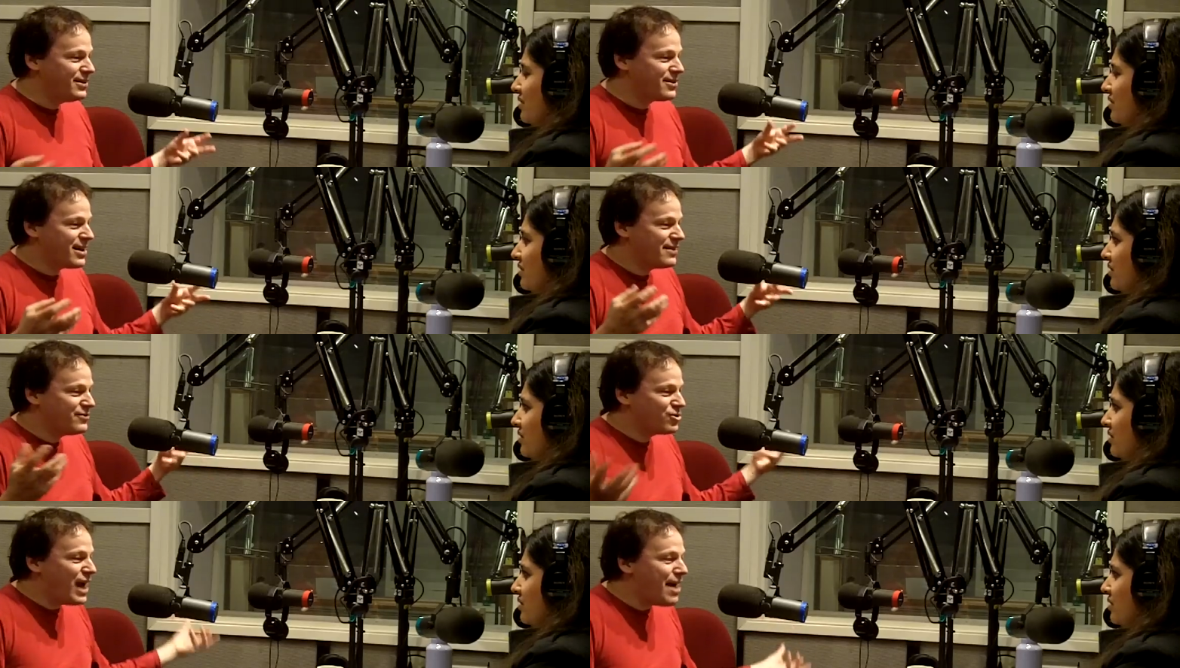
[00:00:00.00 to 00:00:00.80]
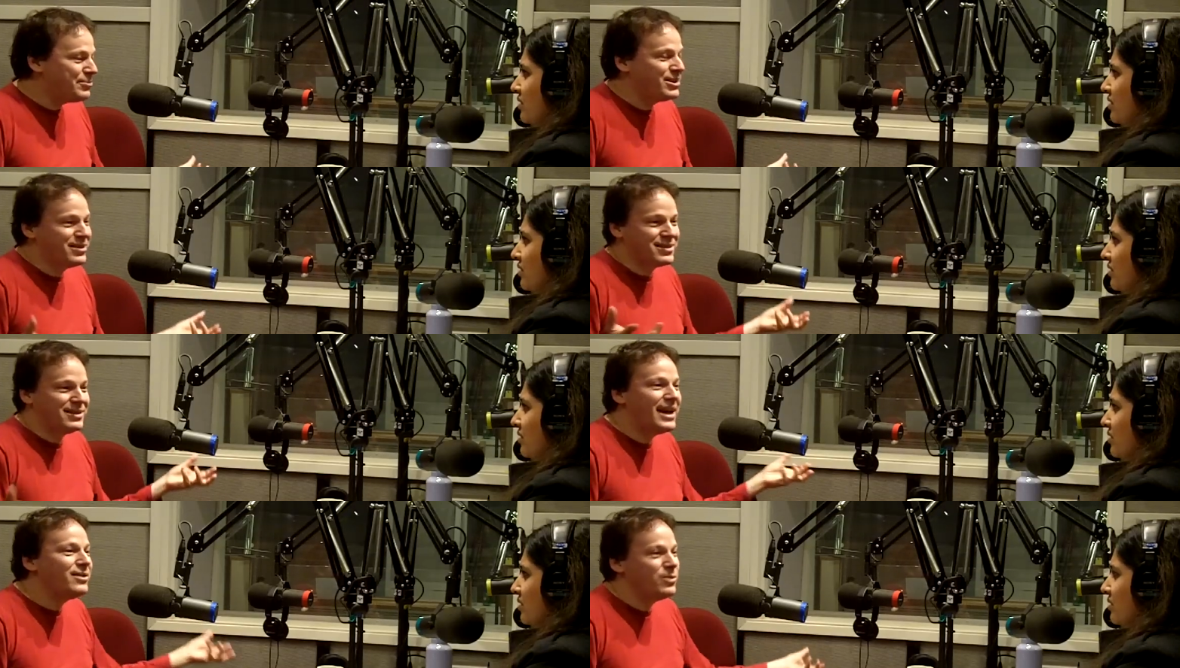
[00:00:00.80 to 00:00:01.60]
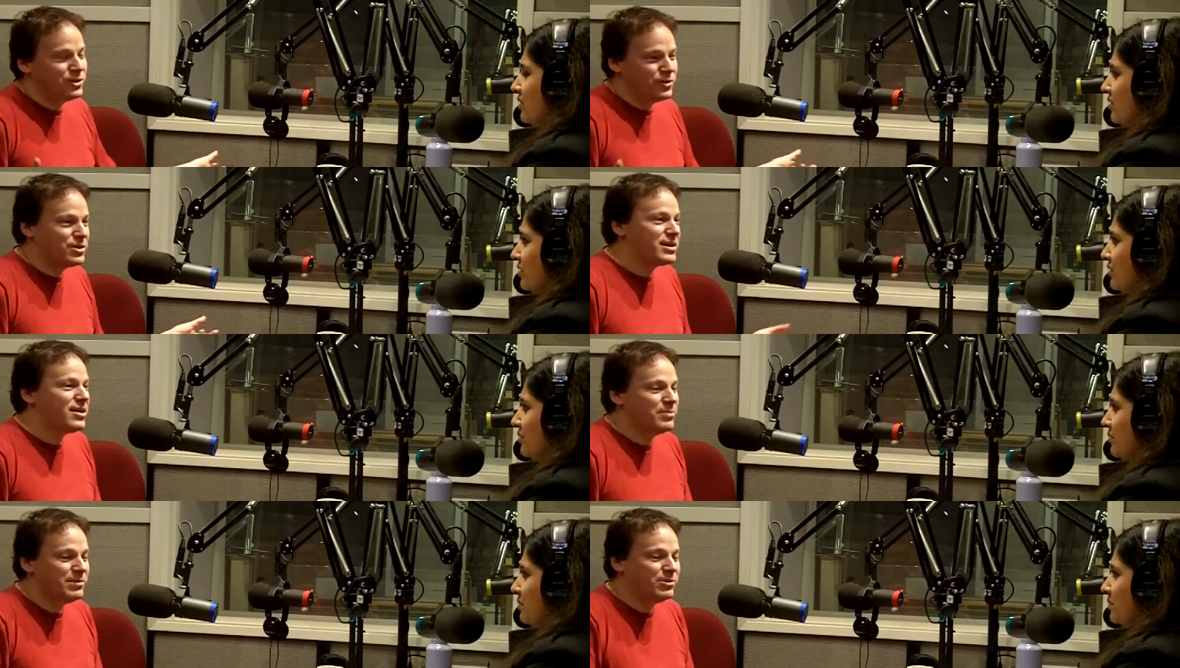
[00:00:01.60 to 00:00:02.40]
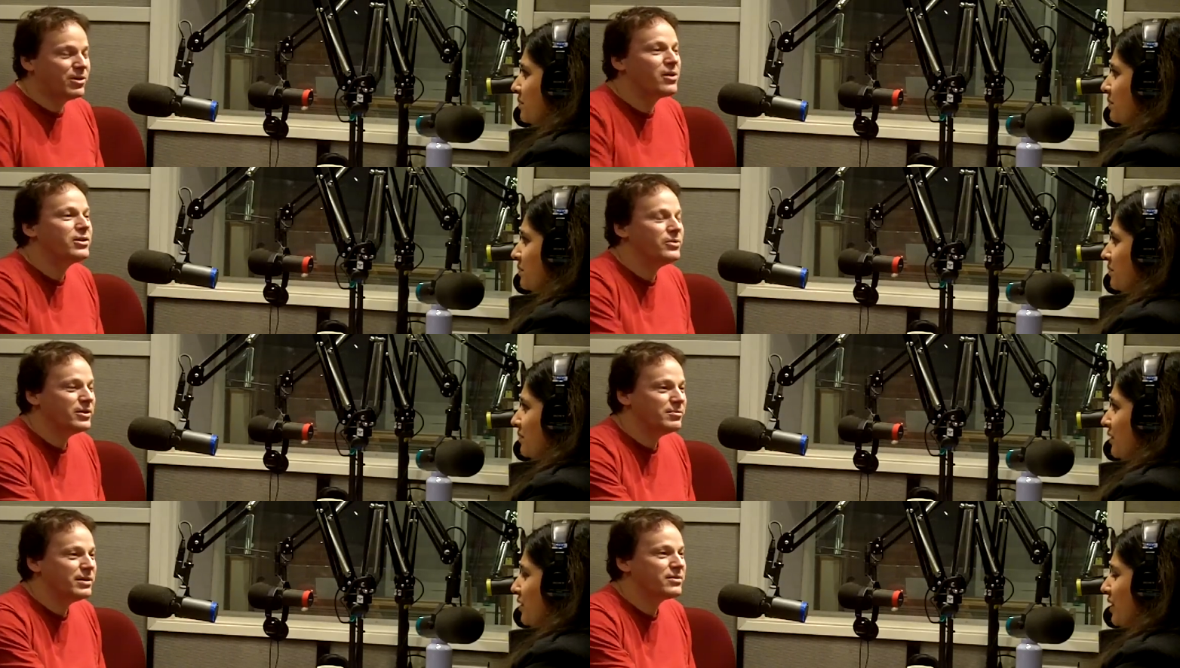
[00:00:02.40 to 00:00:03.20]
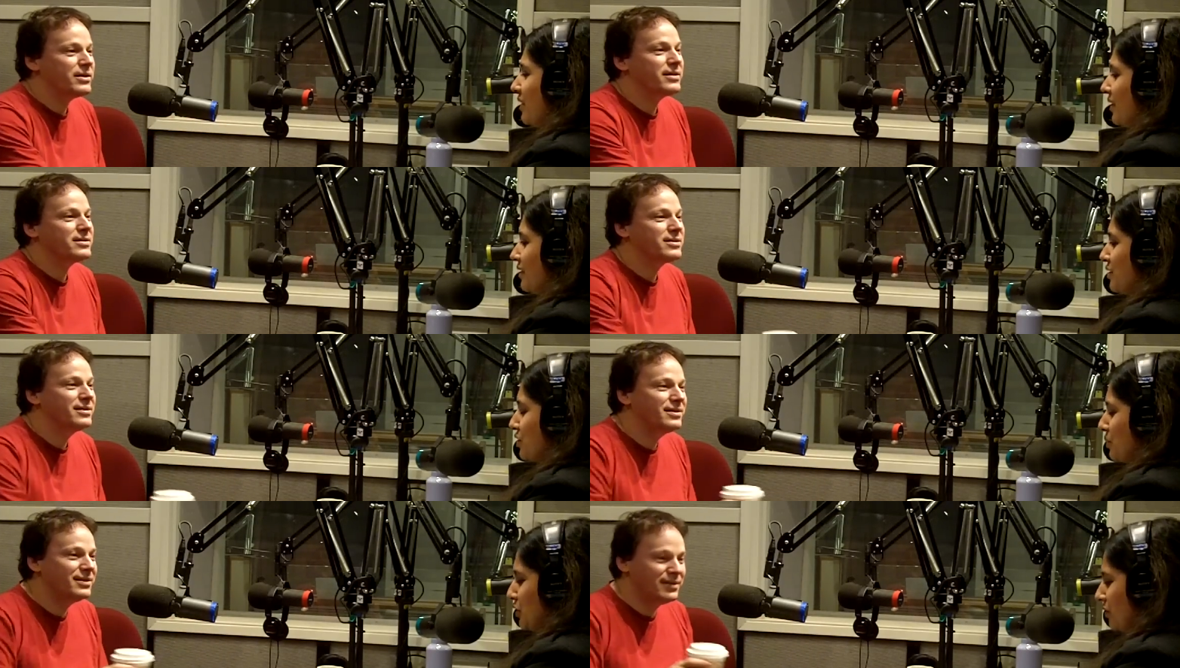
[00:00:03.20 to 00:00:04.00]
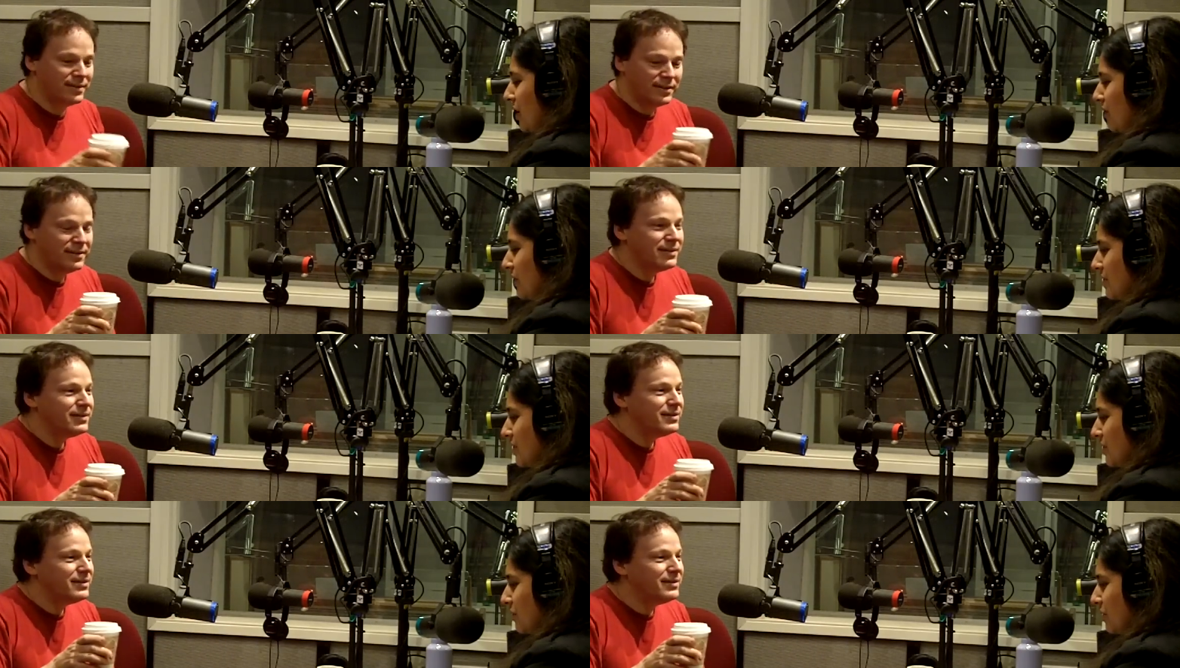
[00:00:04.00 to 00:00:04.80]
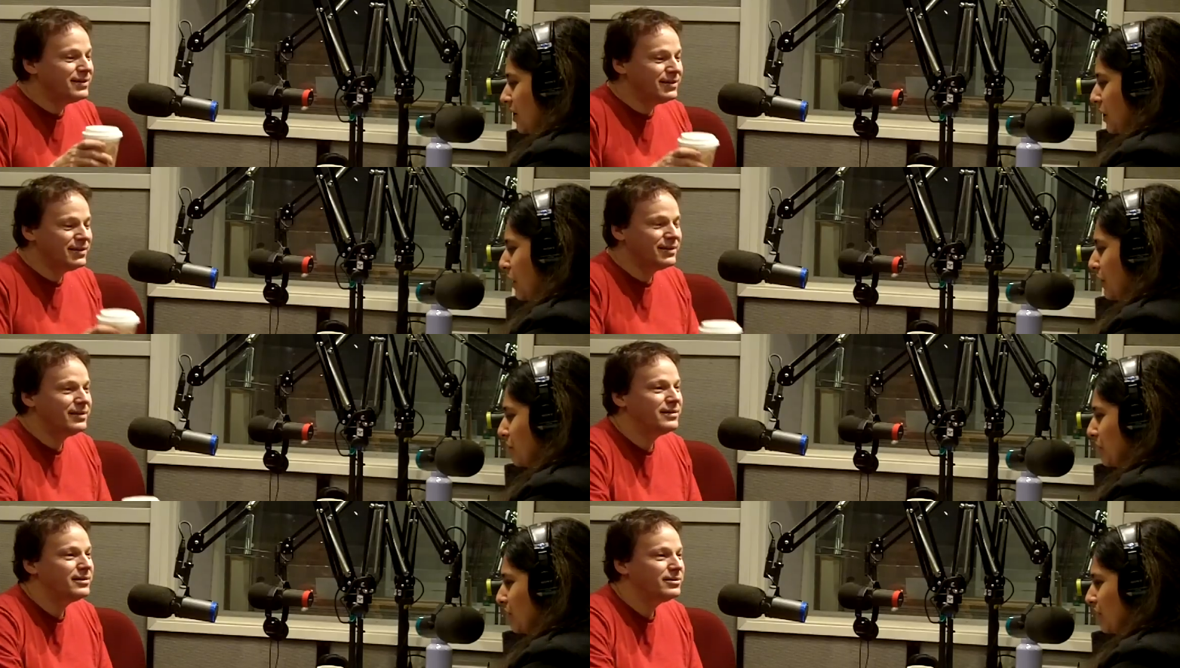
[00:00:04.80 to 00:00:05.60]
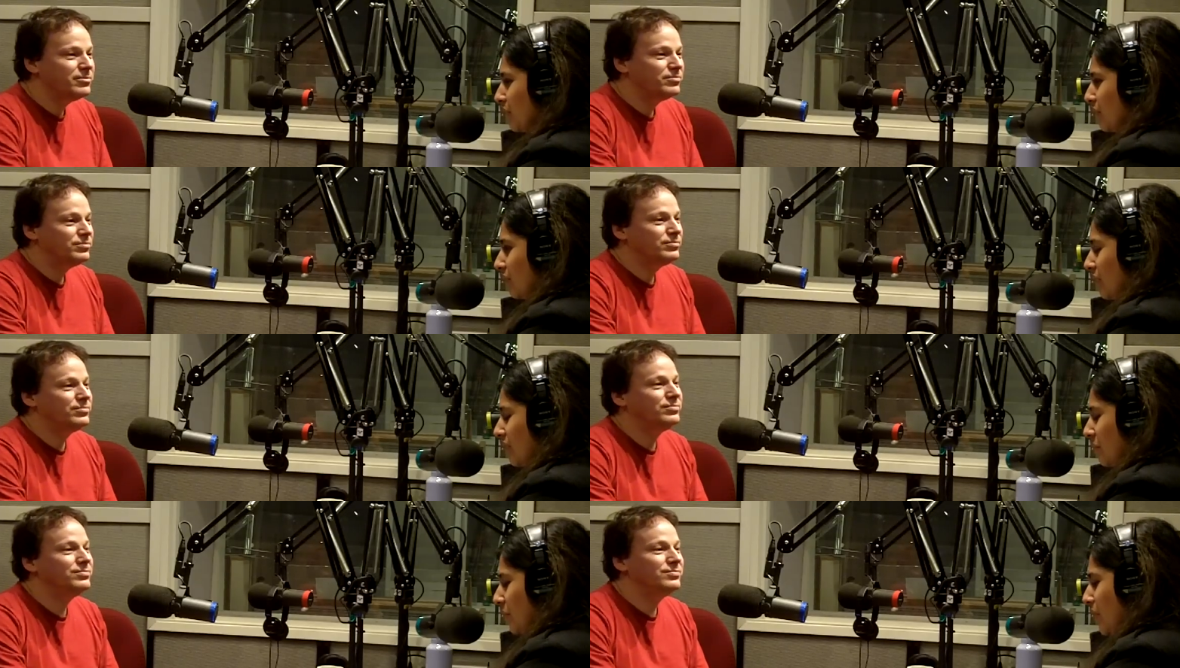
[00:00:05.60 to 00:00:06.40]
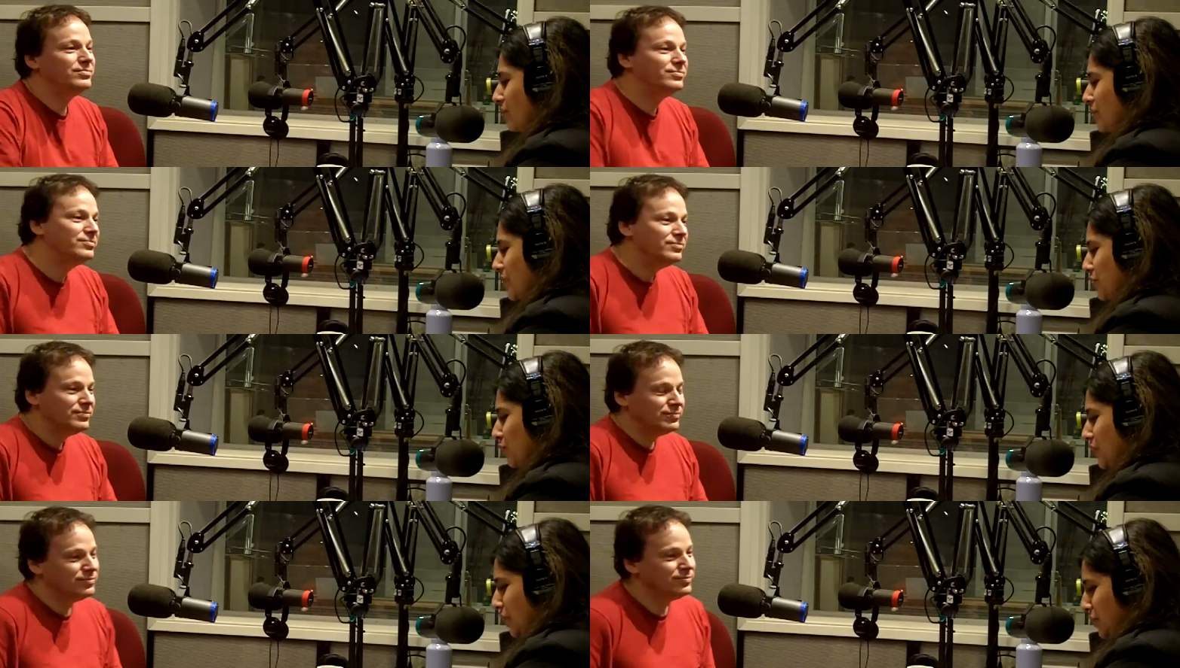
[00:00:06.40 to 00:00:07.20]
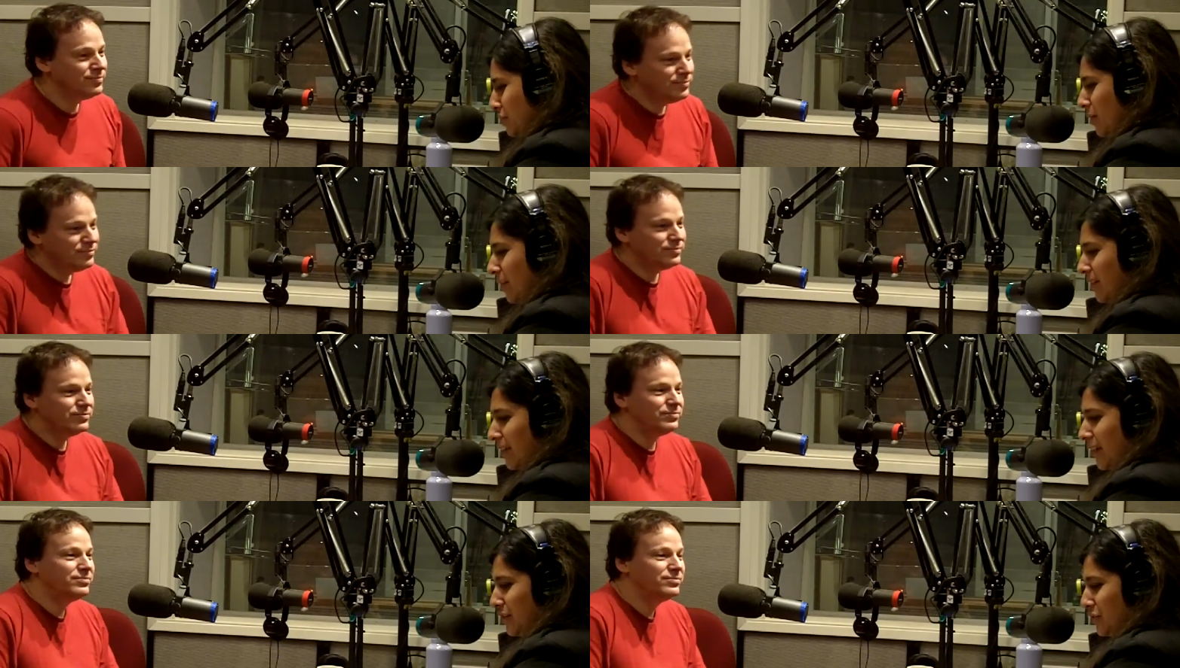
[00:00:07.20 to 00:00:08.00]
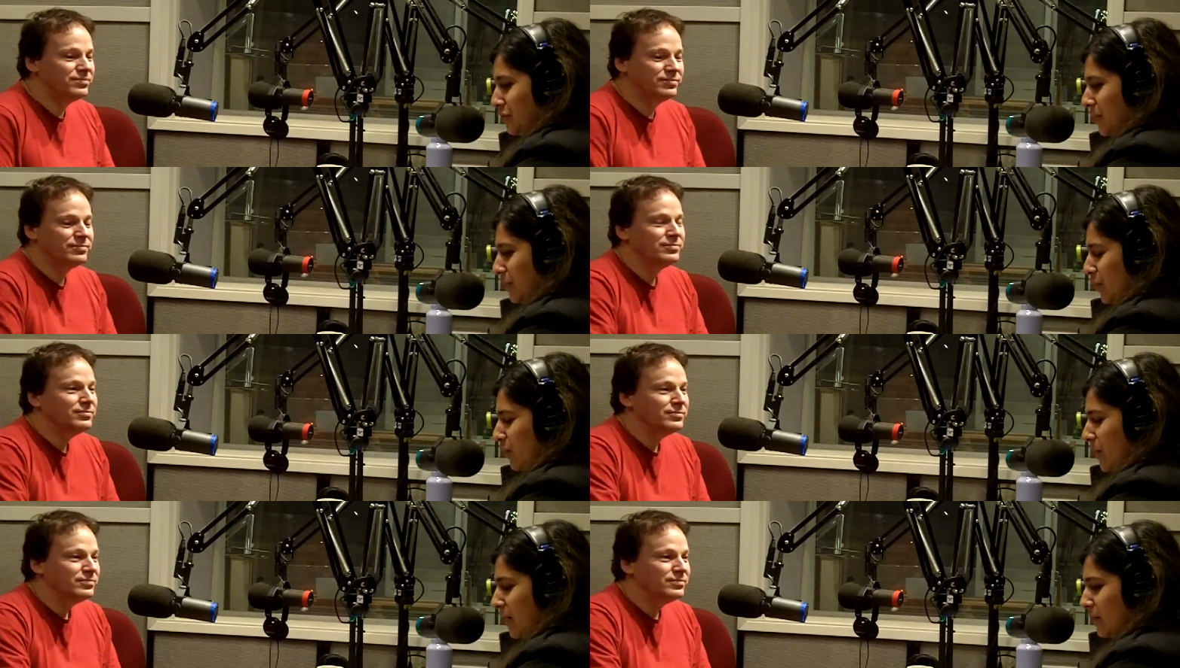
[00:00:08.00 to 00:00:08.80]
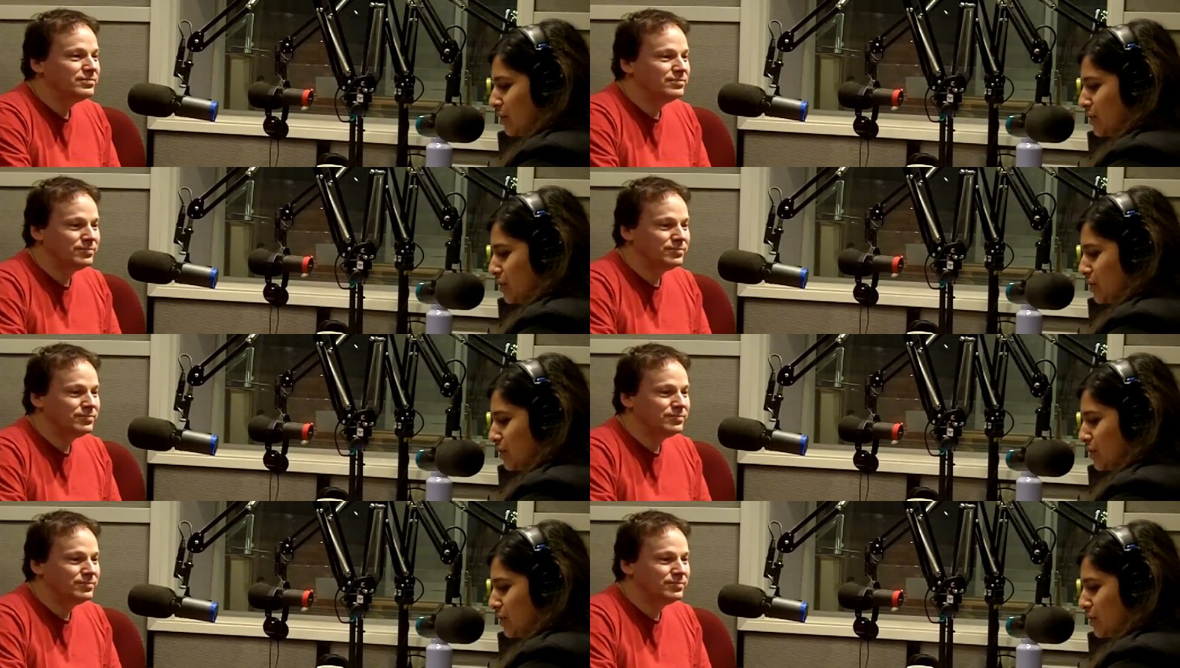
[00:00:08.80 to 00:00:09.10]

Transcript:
Speaker 1: and are kind of trapped in this language, which is how people are arguing
Speaker 2: about it. Right, and there's so much relevance to our current political conversation, which I do want to get to, but let me remind our